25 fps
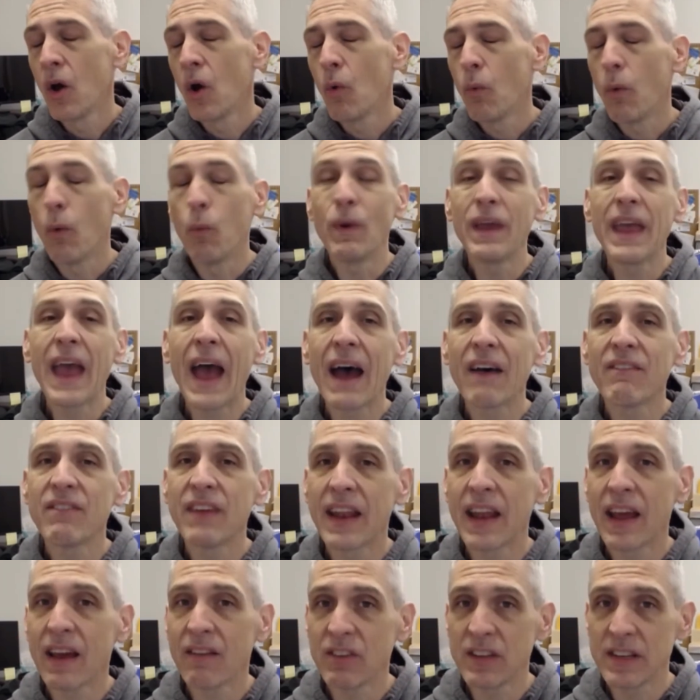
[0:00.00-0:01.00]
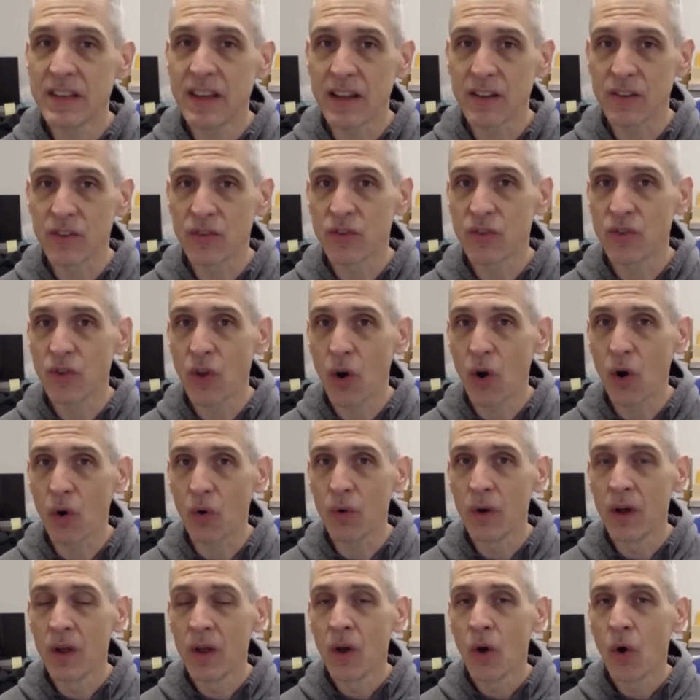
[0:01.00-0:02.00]
When we have that heavy, dense snow,
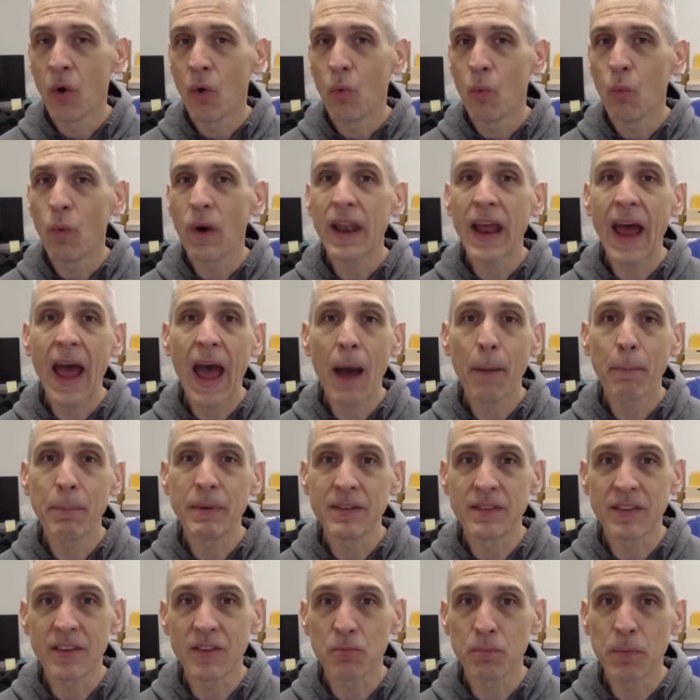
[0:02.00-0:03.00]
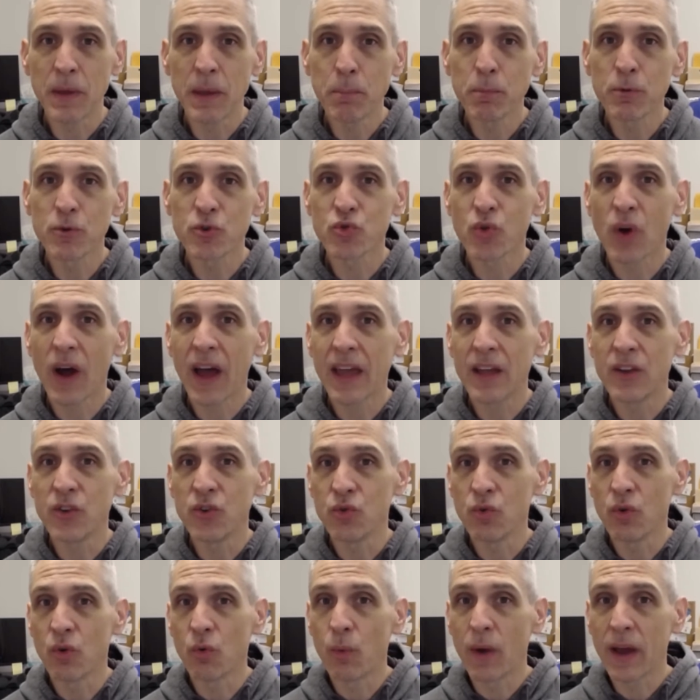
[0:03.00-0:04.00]
what happens is people try and
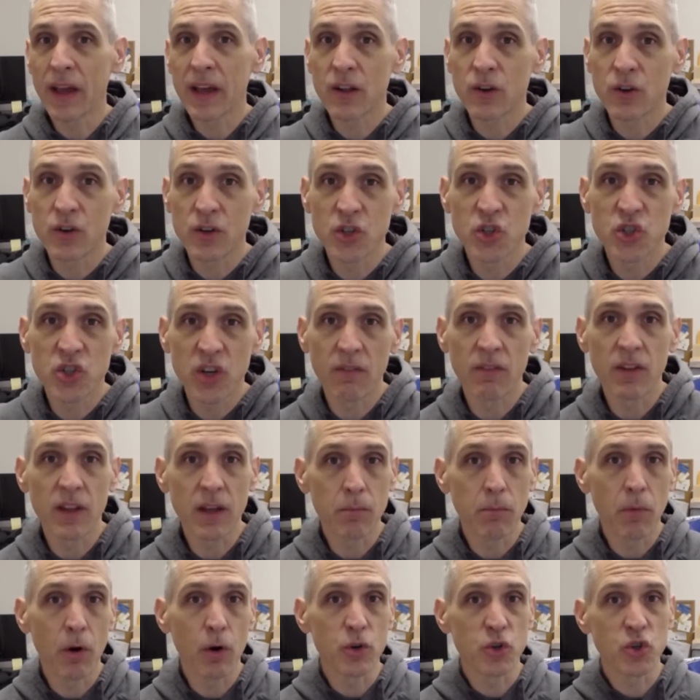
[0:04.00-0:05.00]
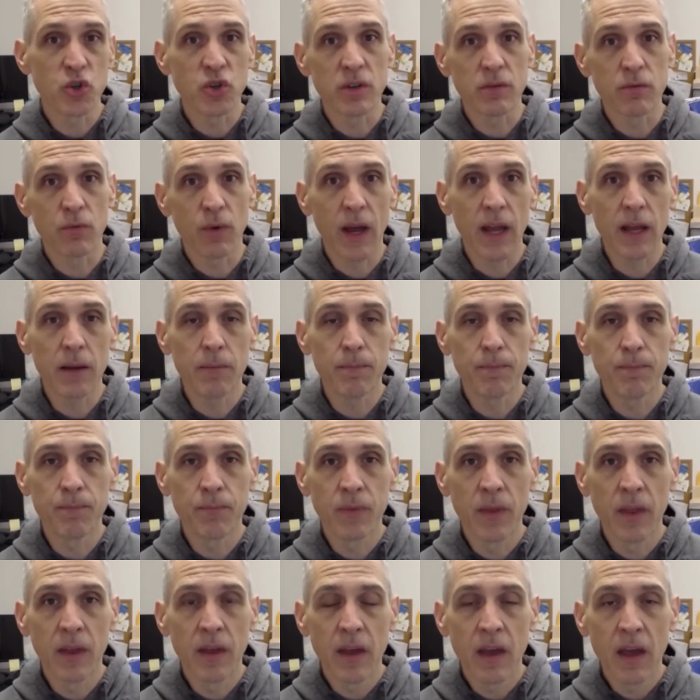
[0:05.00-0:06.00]
do a regular shoveling motion, right?
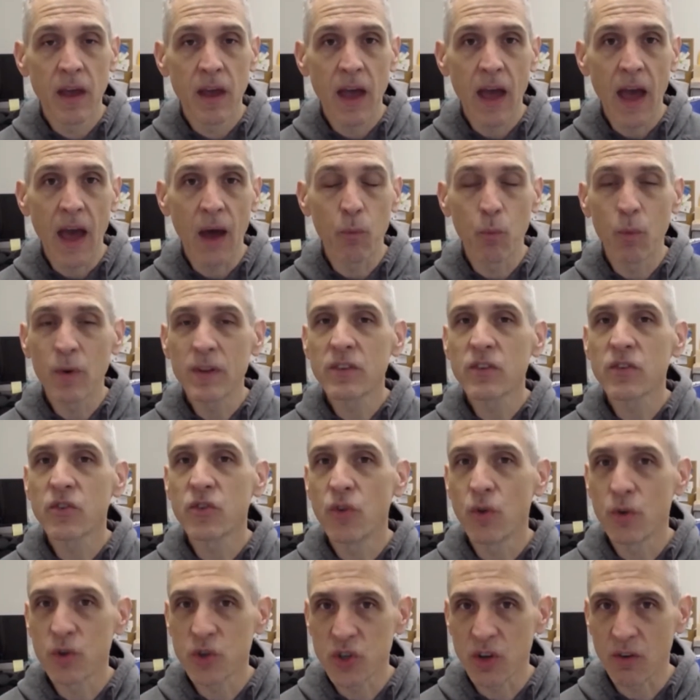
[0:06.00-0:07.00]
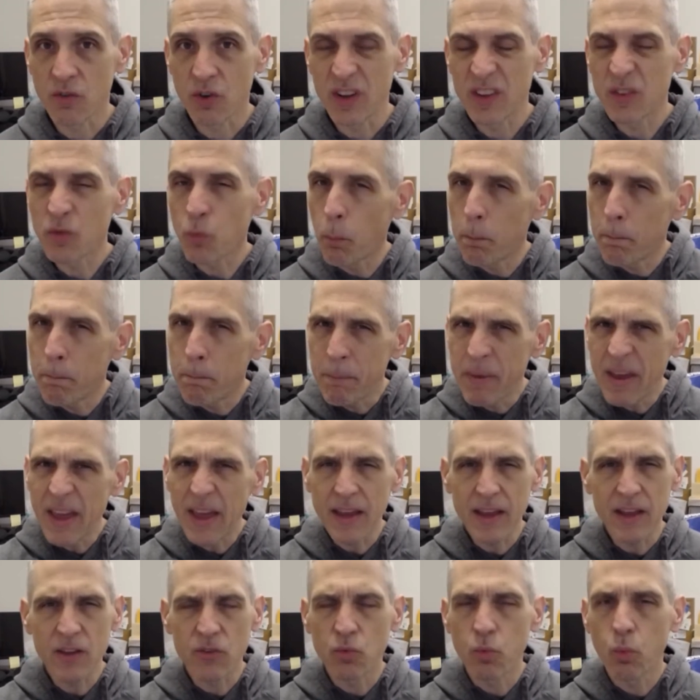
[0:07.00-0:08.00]
And what's a snow shovel? It's
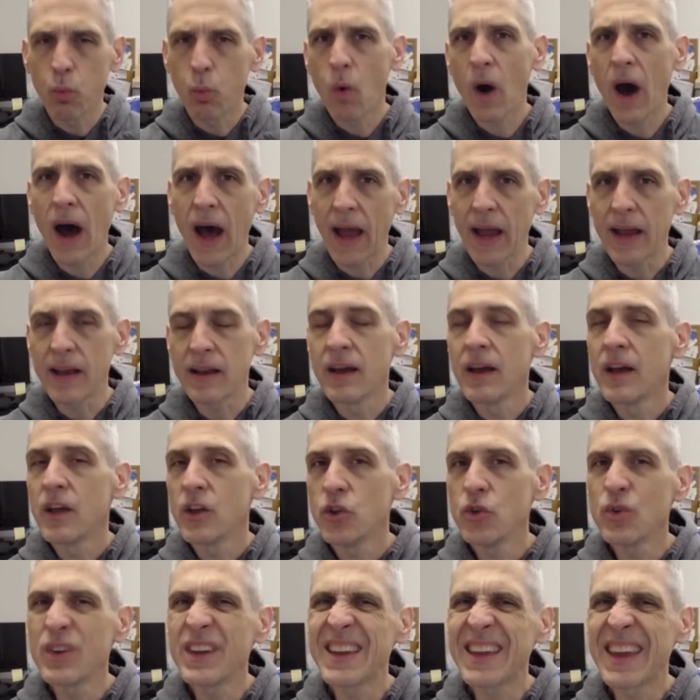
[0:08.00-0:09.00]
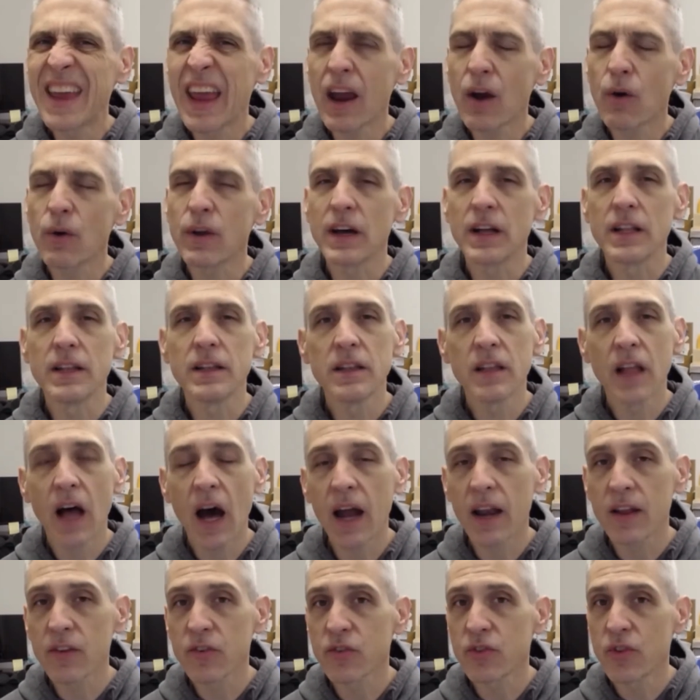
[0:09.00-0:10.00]
big, it's wide. You can carry a
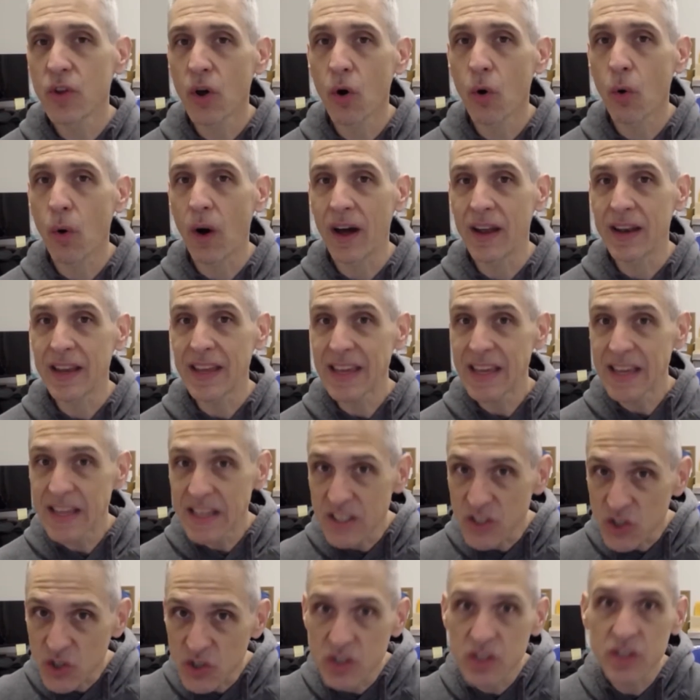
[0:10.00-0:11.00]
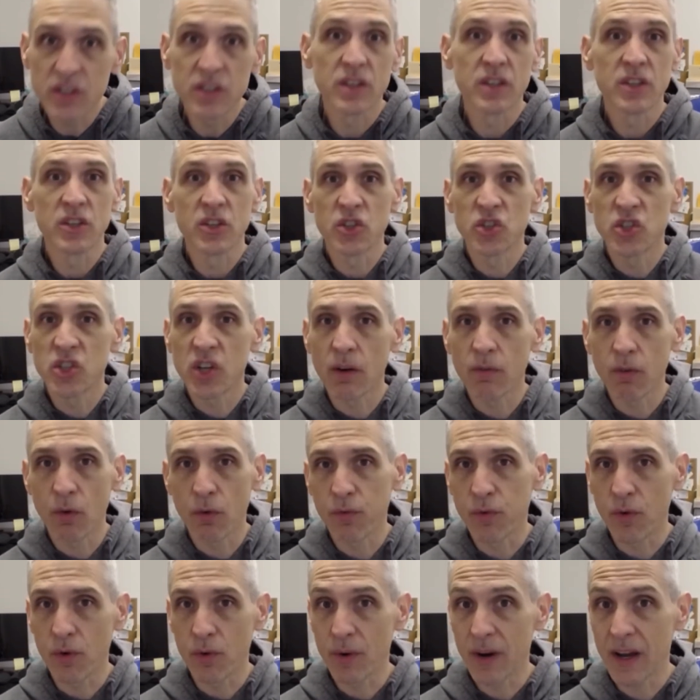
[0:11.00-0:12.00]
lot of snow on each
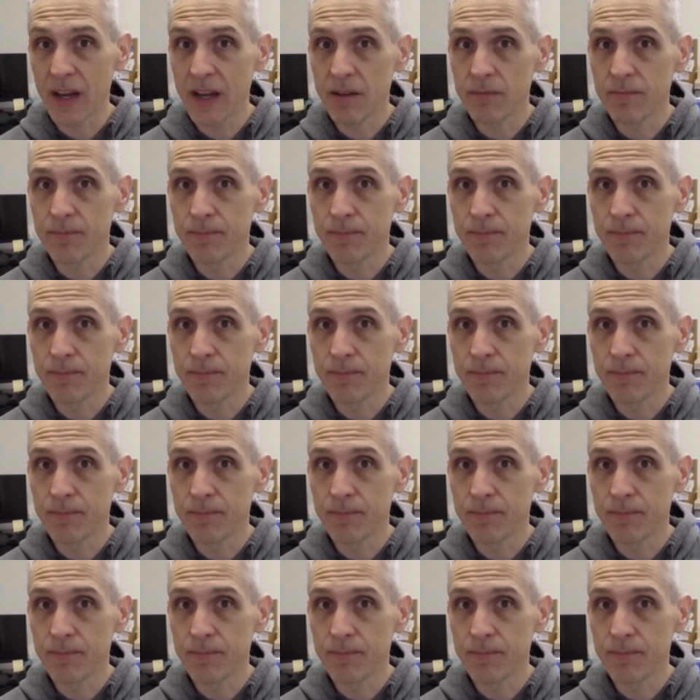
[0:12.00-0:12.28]
shovelful, right?